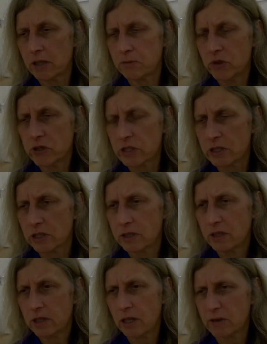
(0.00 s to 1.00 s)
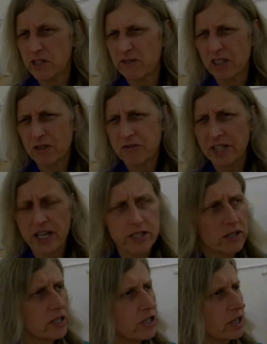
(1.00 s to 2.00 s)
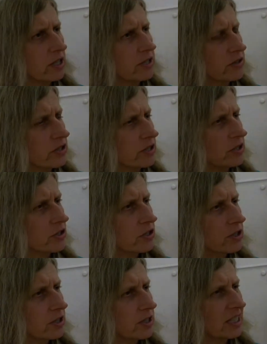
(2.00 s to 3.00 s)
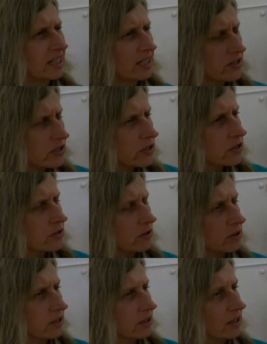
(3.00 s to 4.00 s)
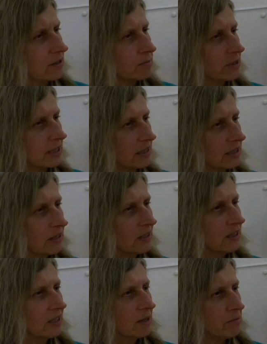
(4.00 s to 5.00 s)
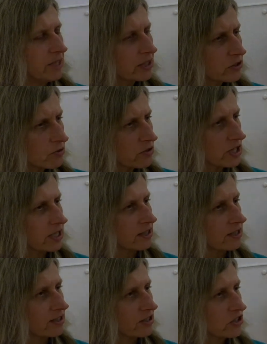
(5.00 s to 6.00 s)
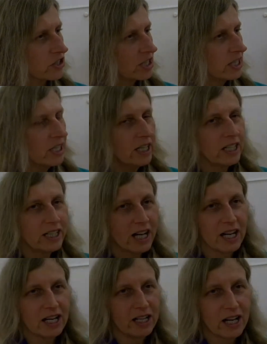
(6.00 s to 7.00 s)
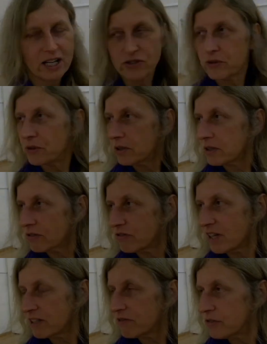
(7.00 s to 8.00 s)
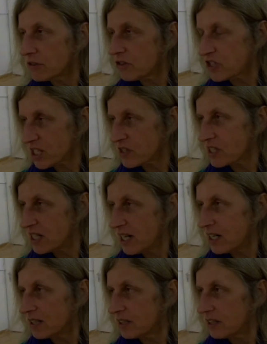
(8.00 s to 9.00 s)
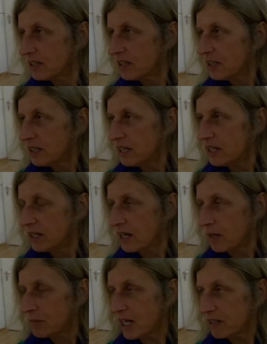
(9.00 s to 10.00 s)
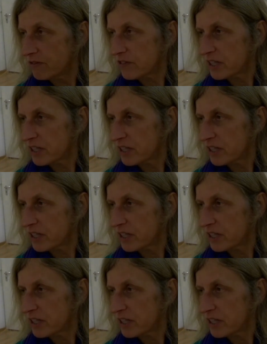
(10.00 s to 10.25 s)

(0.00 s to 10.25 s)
been able to push any of the thoughts aside. You have narrowed your cone of attention to yourself. Or rather, try saving the dogs at the animal shelter or something.